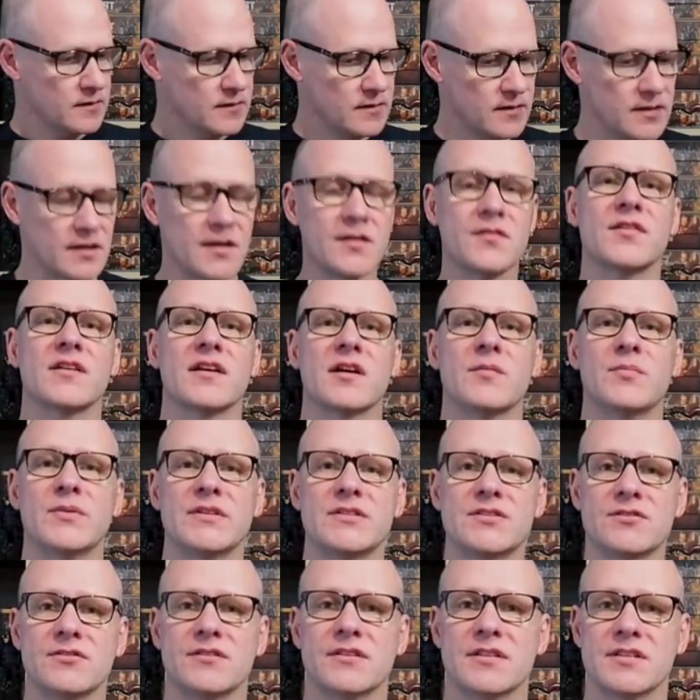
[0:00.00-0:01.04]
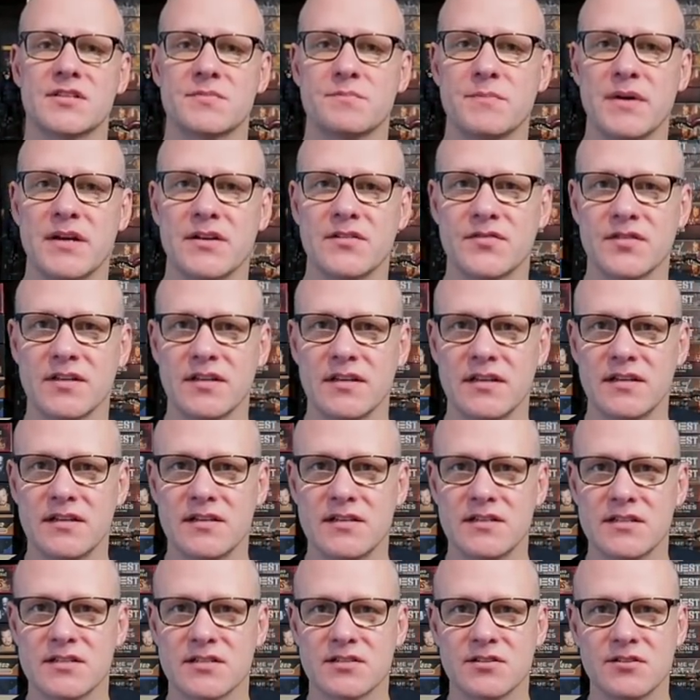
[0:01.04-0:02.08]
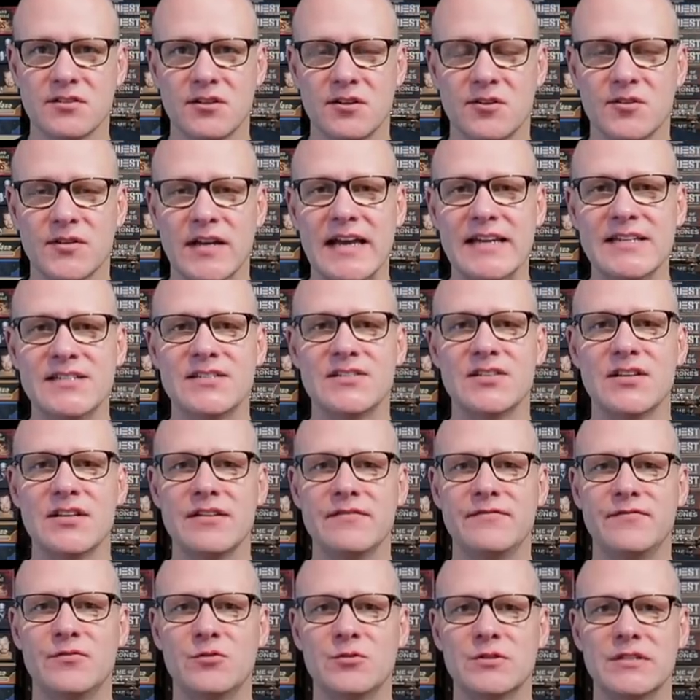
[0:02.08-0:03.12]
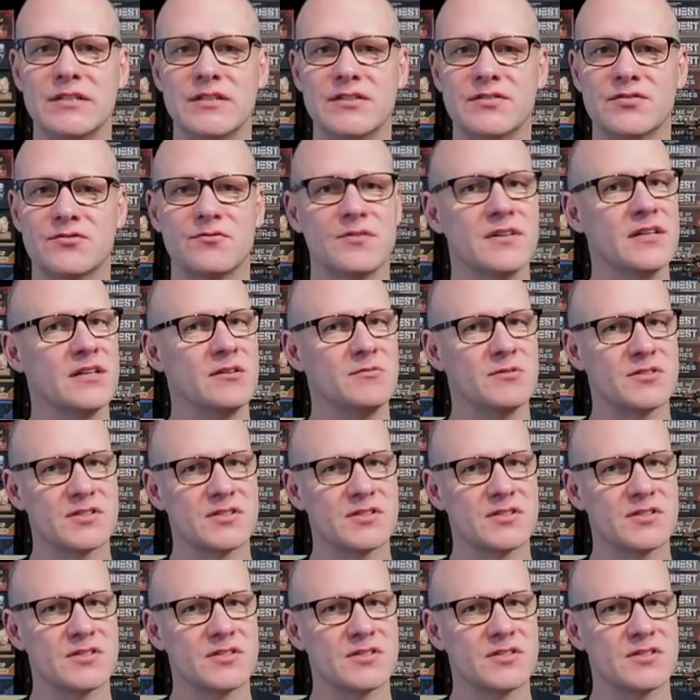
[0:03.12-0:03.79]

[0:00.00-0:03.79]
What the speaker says: Another thing I've been doing this month is good old AT43,